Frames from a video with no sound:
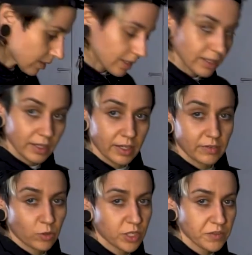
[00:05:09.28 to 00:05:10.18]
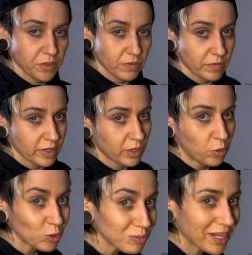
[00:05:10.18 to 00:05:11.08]
And of course, if you have a very
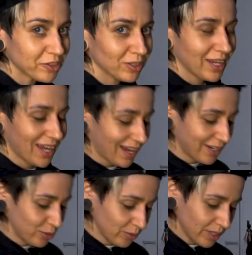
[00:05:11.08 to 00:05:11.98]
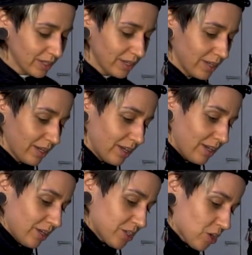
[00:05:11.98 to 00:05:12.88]
old blender like I do,
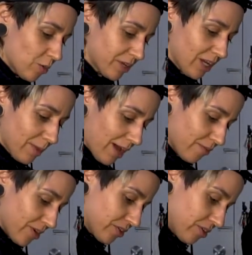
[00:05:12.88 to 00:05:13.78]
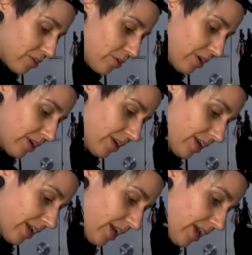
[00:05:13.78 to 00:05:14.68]
just open it up halfway through
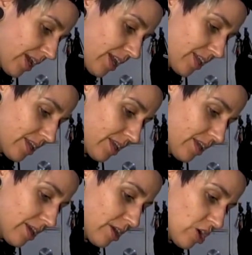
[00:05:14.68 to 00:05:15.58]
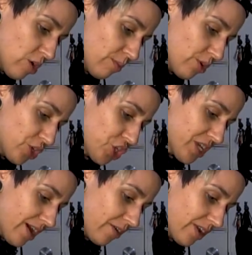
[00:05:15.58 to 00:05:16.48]
and push
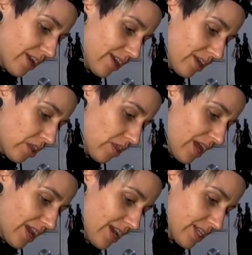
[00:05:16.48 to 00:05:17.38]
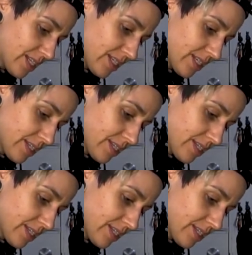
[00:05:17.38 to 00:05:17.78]
down that ice.